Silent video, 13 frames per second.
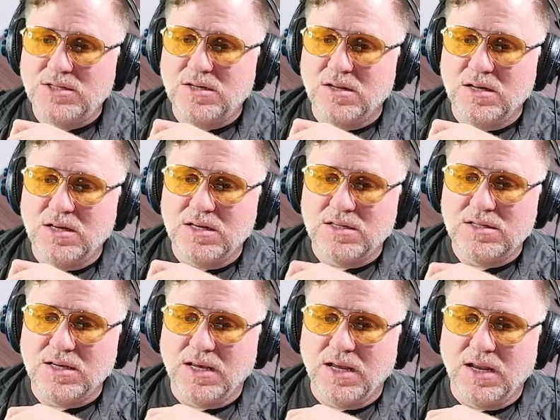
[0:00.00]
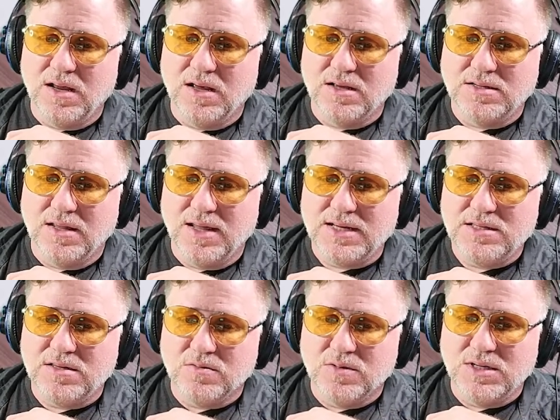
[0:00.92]
to this, and so that's
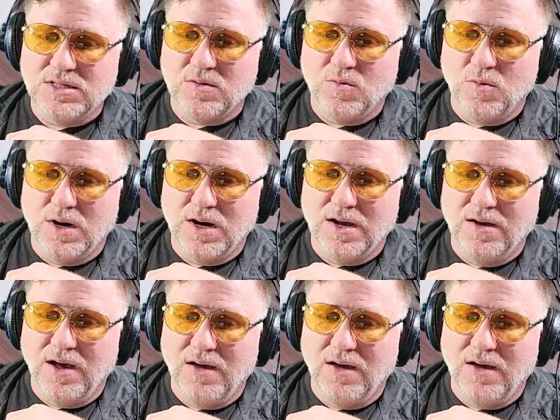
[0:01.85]
the reason why